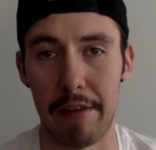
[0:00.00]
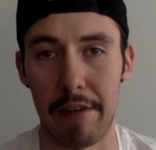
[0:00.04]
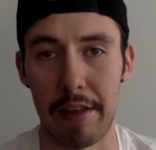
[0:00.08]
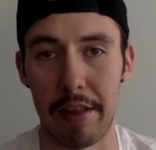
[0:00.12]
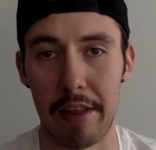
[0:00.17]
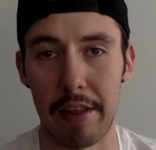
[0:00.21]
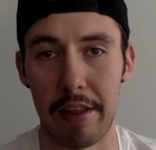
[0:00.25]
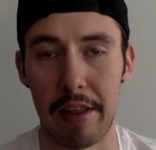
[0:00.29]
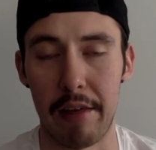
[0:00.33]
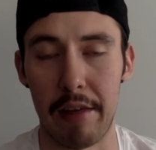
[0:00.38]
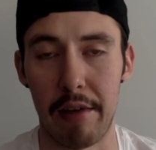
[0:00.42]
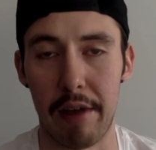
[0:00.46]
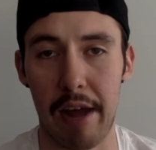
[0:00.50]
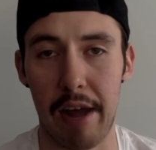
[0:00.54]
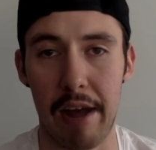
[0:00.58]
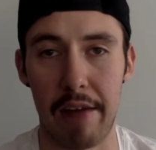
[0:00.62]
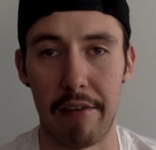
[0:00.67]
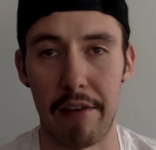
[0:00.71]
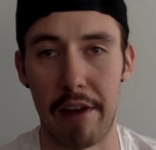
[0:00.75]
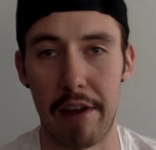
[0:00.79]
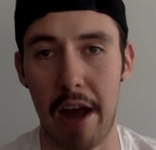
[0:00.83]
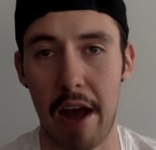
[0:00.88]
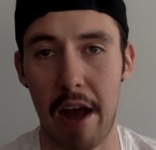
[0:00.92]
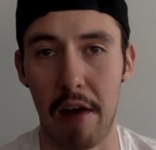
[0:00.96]
and then they would have
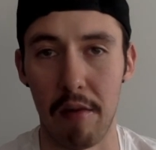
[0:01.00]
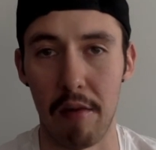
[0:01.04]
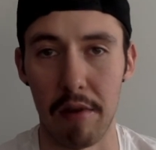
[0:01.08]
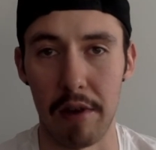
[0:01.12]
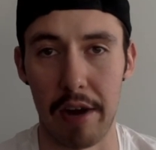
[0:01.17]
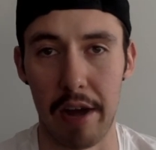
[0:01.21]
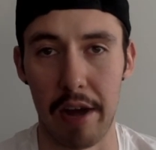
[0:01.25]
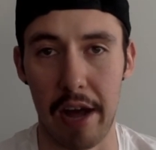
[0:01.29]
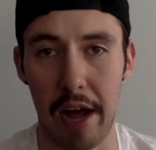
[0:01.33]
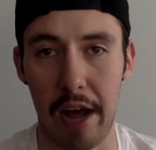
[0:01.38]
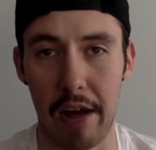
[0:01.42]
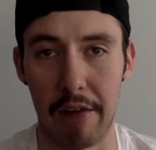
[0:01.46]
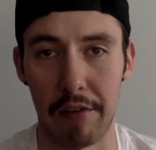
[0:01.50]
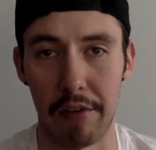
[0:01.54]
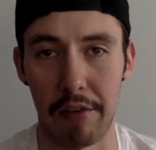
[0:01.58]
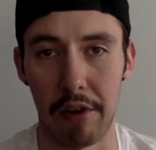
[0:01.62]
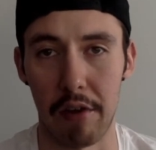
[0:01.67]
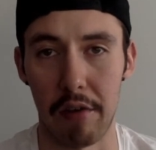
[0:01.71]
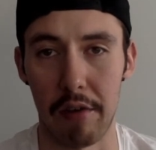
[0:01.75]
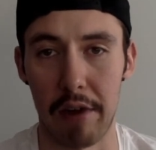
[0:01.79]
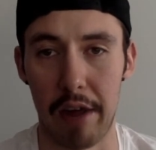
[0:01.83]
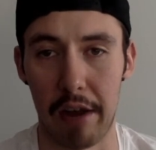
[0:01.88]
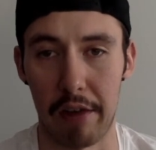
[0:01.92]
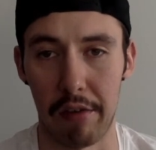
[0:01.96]
an hour and a half to go
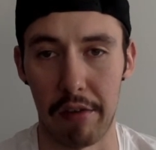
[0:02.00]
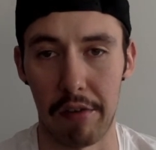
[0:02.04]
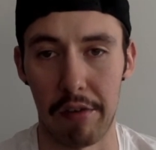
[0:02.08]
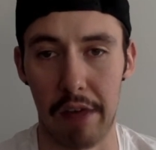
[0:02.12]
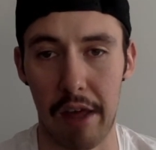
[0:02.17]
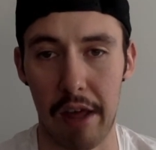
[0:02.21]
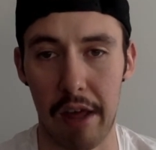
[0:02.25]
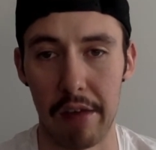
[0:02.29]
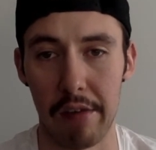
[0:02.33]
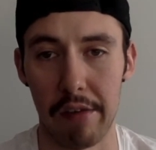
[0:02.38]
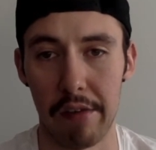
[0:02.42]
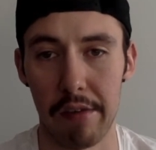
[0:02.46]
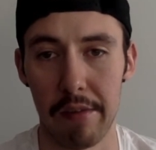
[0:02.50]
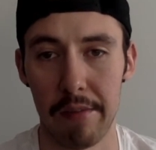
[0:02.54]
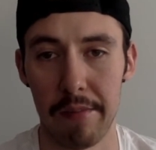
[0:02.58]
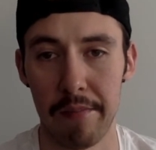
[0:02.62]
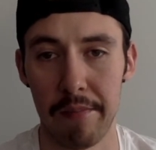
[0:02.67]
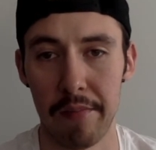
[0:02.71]
and exercise.